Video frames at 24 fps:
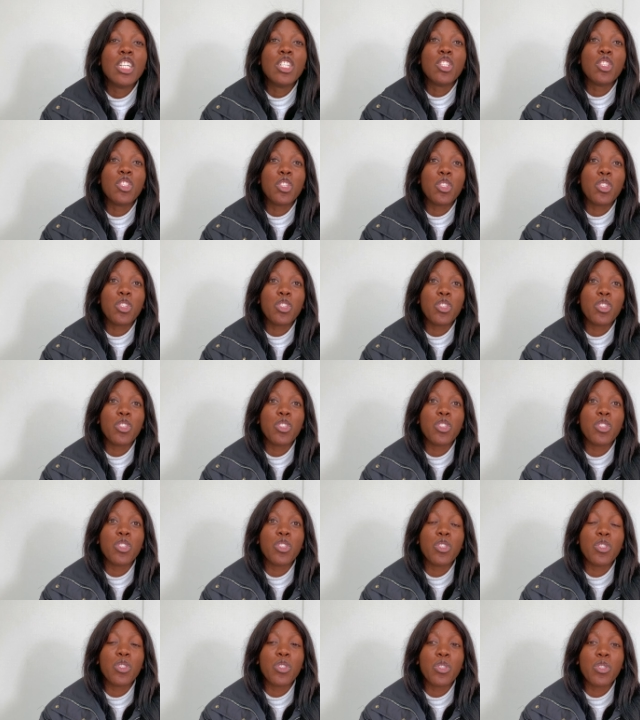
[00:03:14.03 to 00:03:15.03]

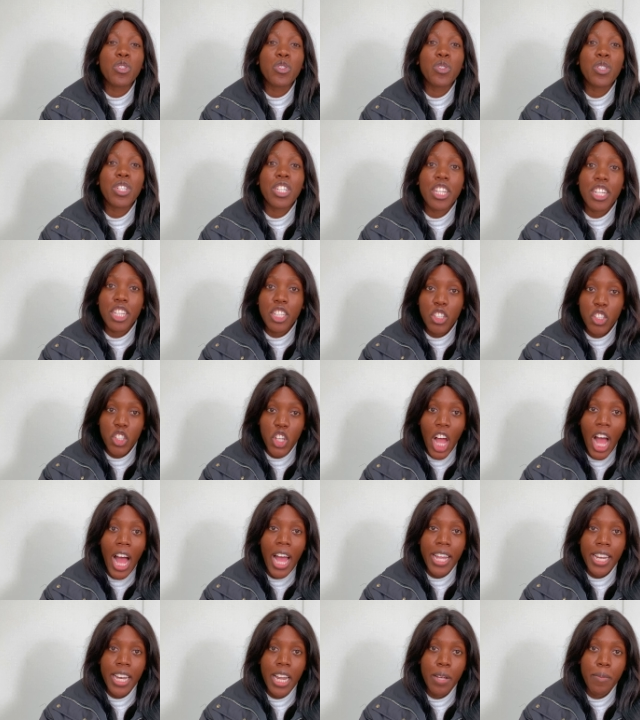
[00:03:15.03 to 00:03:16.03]
to
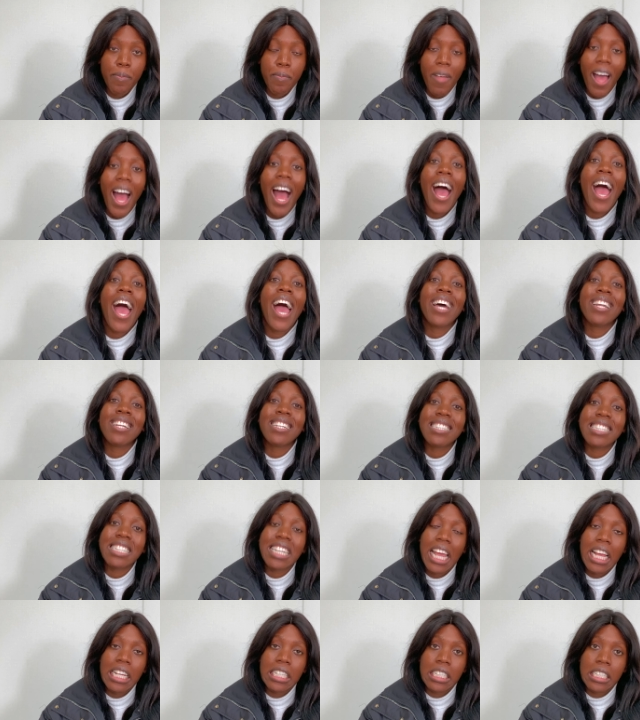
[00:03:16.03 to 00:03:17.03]
China, I had a
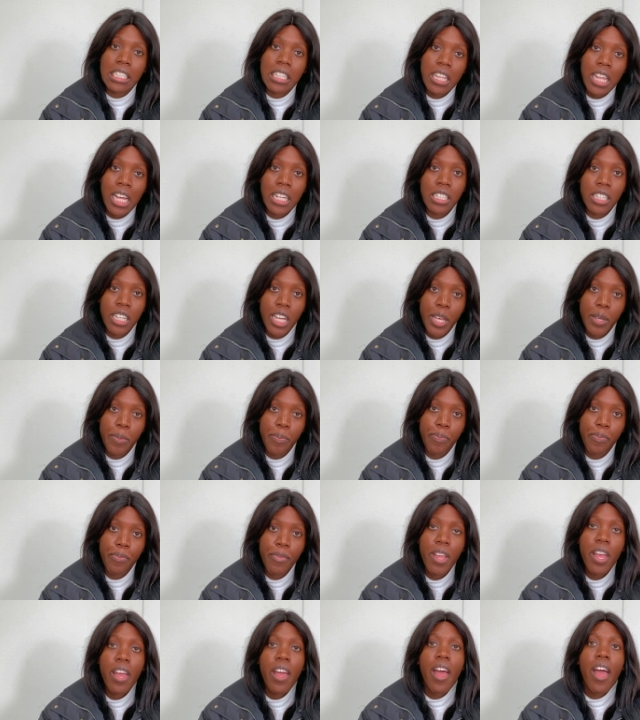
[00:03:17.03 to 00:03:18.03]
test that day
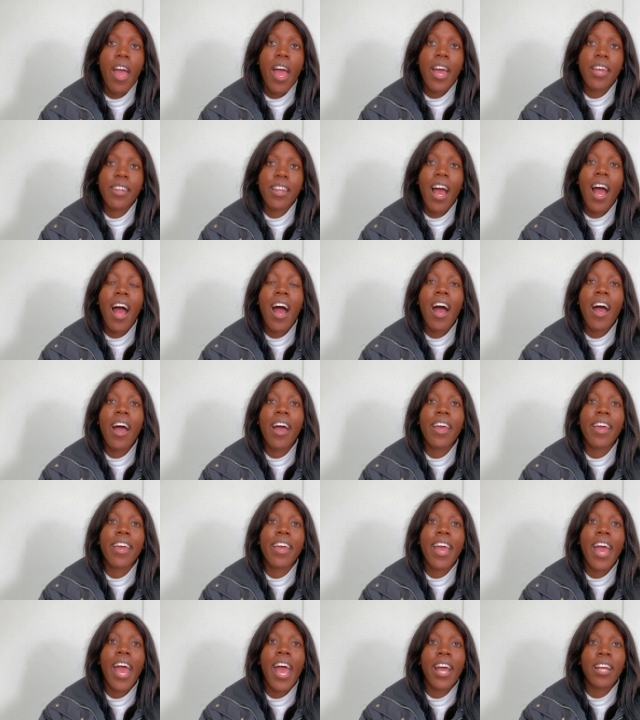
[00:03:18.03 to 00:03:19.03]
and I
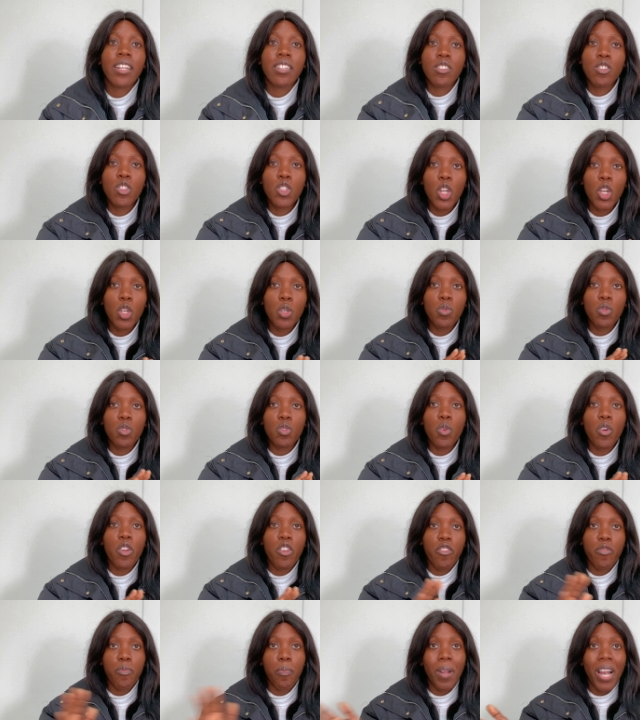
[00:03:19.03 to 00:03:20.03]
had, you know, sort
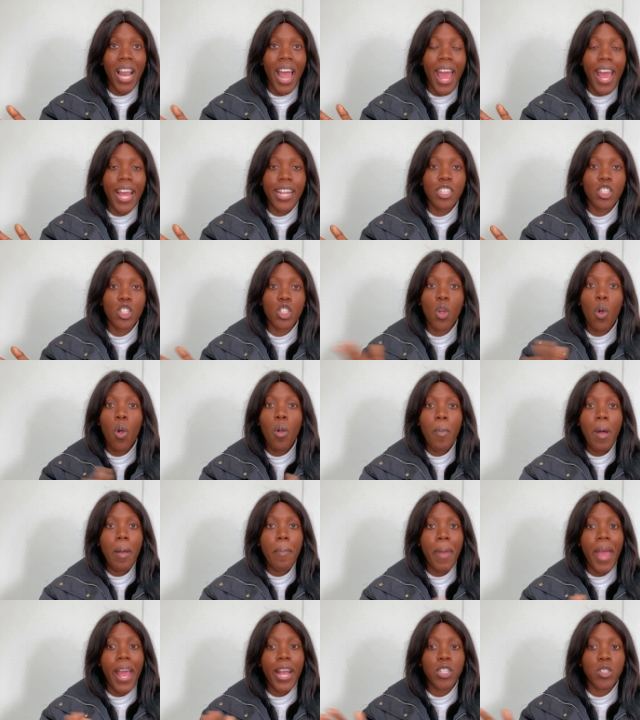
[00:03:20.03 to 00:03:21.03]
of planned, so all
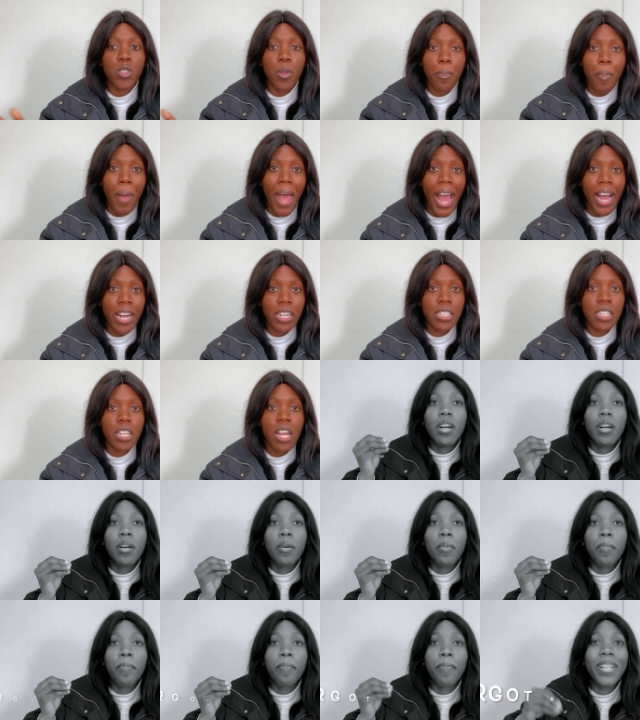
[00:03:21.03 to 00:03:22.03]
my bags were packed.
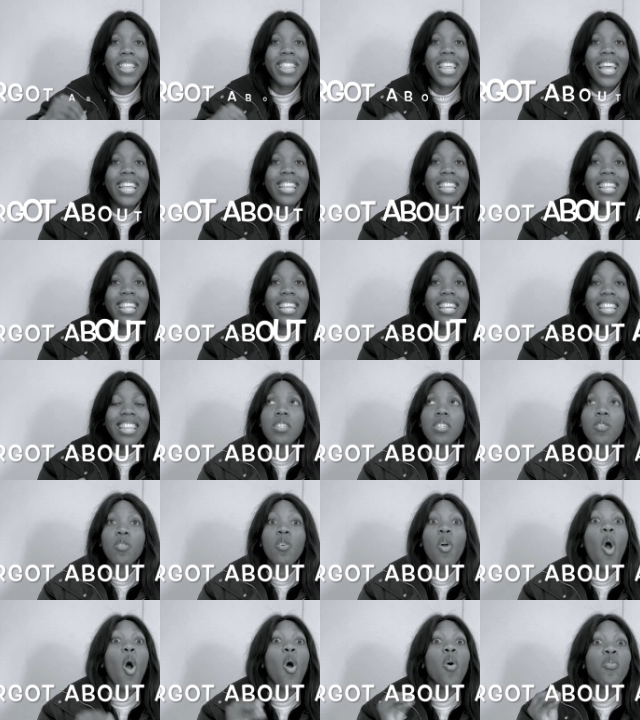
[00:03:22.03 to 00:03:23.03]
But then
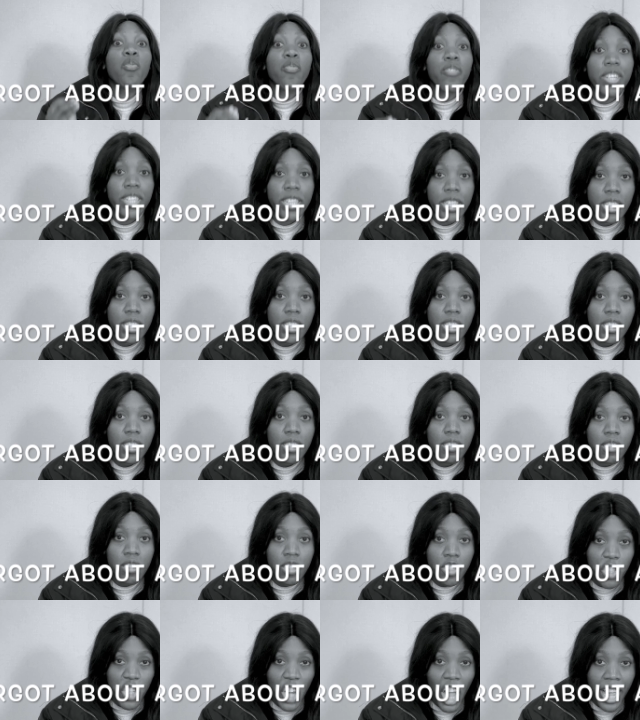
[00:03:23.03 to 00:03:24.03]
COVID
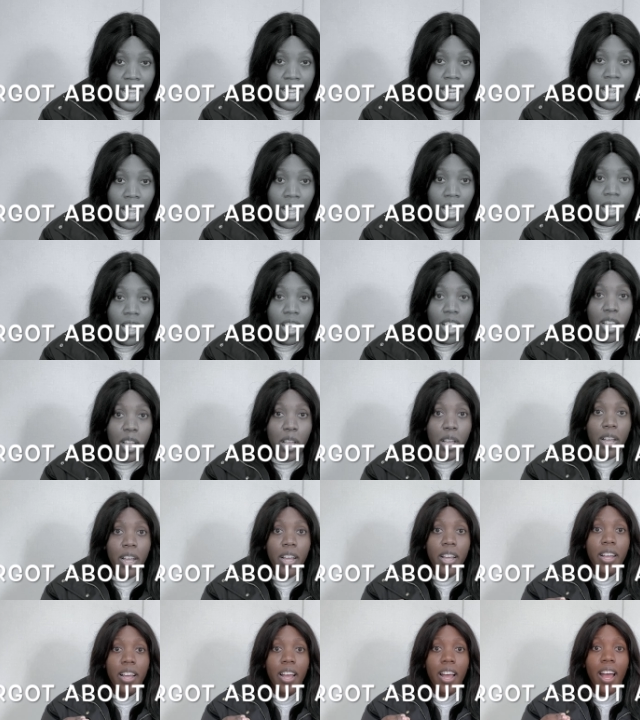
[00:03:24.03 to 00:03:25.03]
in China,
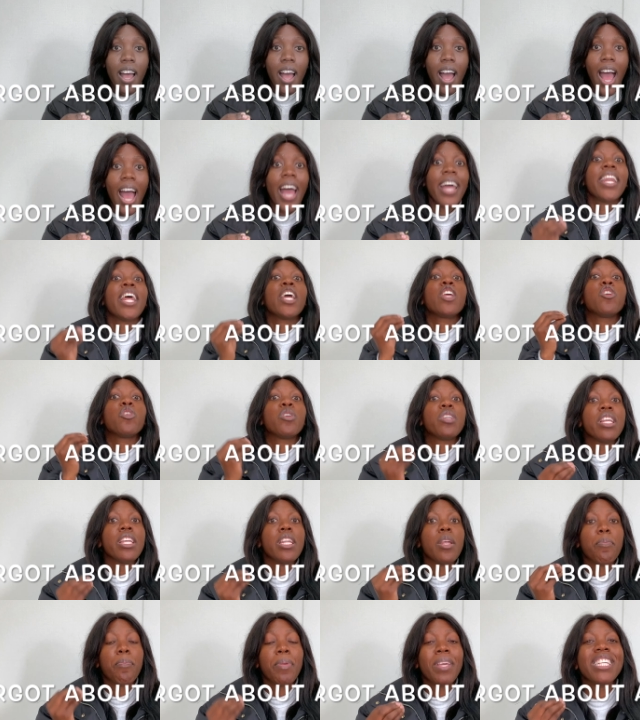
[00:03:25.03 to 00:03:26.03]
Anna, you
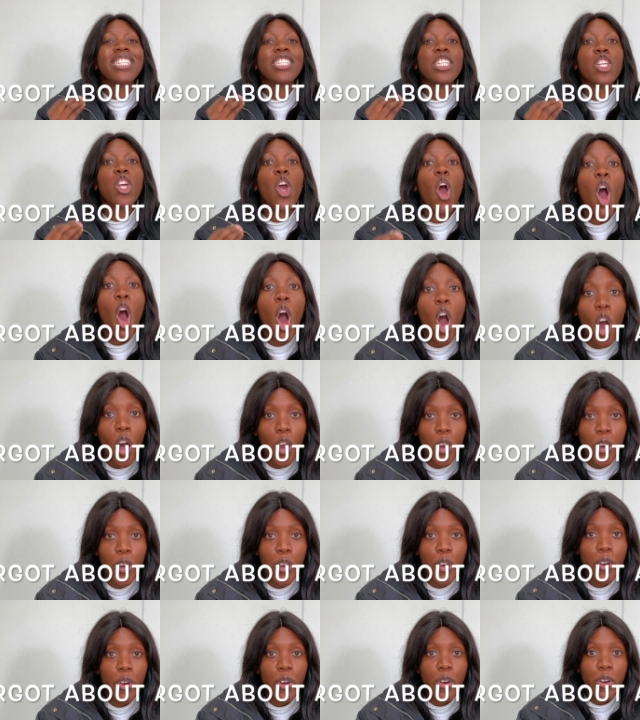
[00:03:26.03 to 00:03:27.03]
need a P C
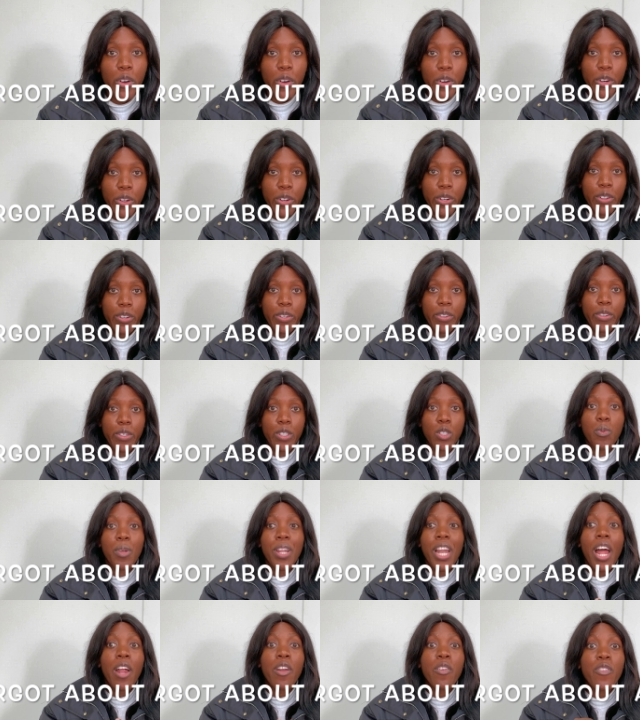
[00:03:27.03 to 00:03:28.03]
R, is
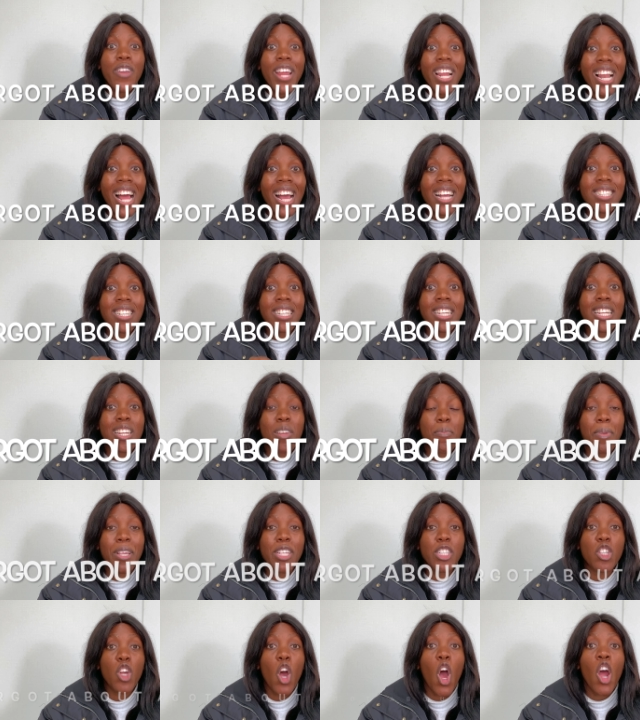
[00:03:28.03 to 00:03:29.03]
when I realized I need a
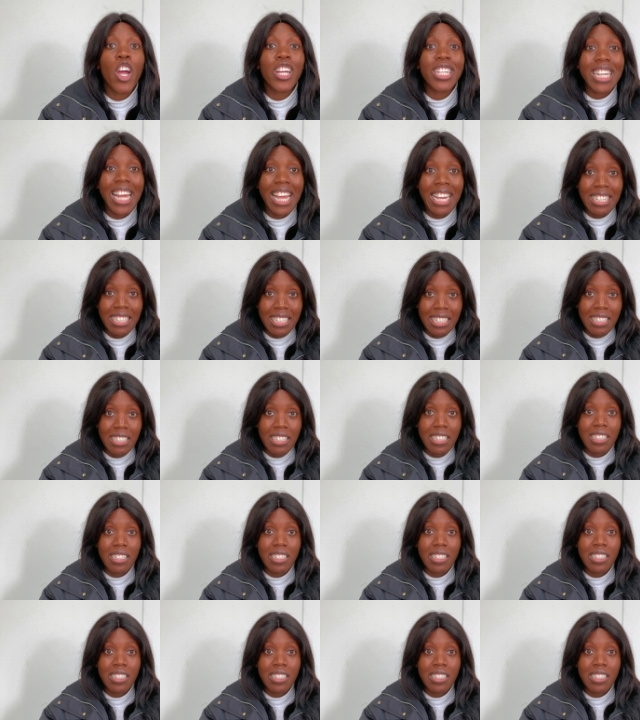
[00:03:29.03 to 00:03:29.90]
P C R test.